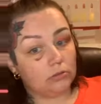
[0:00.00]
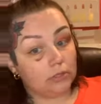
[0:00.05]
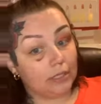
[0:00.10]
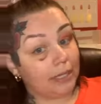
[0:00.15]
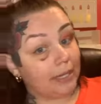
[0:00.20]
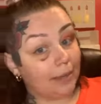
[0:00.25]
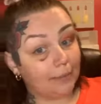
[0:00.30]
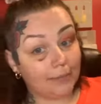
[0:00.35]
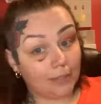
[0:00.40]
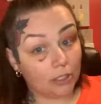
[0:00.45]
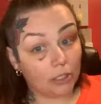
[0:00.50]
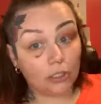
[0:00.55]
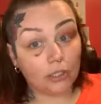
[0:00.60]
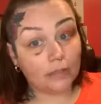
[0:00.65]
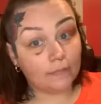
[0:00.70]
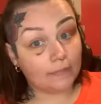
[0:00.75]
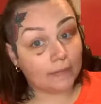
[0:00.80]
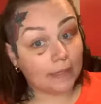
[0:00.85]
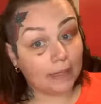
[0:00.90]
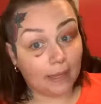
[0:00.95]
They got me good
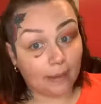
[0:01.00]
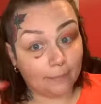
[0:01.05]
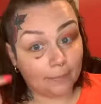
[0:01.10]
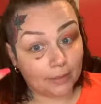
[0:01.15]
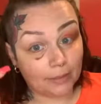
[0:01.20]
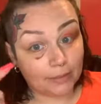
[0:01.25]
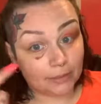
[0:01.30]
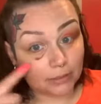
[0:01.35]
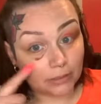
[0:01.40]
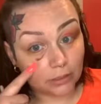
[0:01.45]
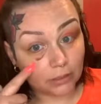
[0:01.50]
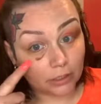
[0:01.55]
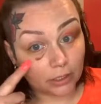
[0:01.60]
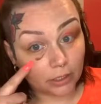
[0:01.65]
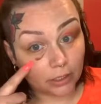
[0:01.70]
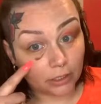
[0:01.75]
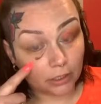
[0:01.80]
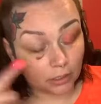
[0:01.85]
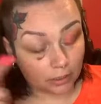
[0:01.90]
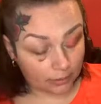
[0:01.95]
if they got me this
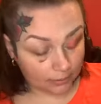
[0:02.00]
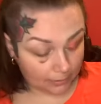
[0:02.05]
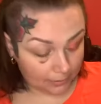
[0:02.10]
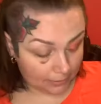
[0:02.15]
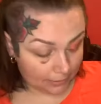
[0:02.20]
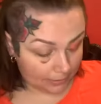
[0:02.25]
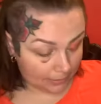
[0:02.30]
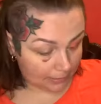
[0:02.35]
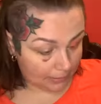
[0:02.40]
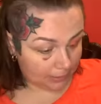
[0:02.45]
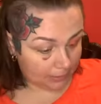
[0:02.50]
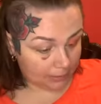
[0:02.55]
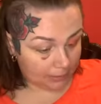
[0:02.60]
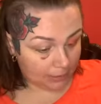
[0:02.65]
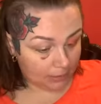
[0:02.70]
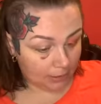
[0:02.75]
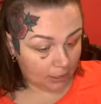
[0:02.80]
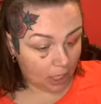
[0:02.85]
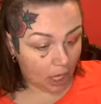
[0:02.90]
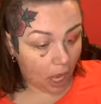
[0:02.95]
good.
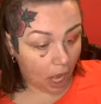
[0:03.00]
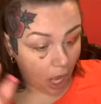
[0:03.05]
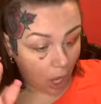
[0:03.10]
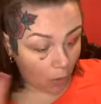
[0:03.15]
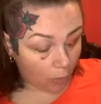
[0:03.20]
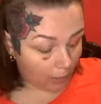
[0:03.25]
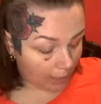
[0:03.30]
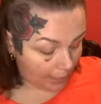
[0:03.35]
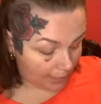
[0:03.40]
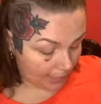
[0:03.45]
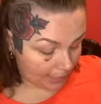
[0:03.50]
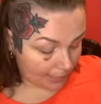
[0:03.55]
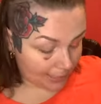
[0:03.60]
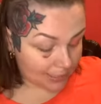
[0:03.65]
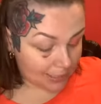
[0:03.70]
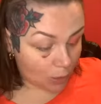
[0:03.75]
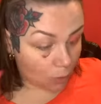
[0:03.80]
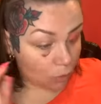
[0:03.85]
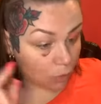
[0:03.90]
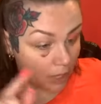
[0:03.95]
Okay,
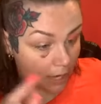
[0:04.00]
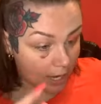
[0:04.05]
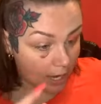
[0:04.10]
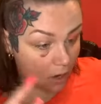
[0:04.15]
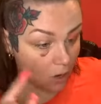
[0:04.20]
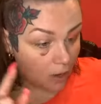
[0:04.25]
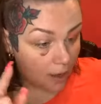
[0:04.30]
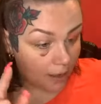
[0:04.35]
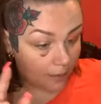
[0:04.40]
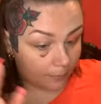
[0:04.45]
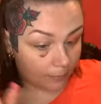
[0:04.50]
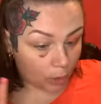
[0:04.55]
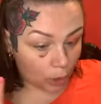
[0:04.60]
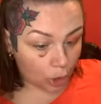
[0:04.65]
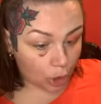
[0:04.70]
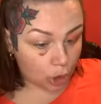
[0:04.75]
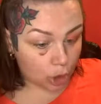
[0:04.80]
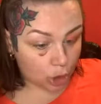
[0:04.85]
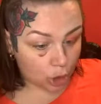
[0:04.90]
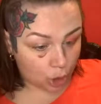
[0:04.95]
so now I'm going
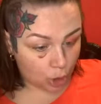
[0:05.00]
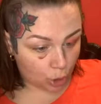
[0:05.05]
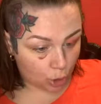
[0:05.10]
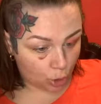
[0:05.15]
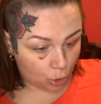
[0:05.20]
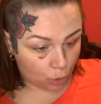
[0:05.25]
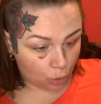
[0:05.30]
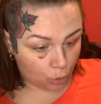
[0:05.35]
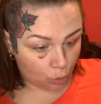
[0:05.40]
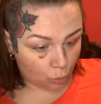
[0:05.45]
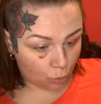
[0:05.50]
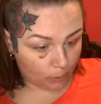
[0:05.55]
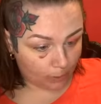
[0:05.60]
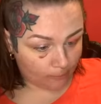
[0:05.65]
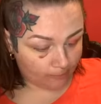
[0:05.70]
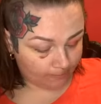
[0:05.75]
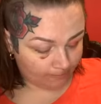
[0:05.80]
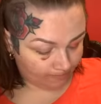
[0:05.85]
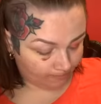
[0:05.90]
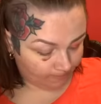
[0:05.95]
to do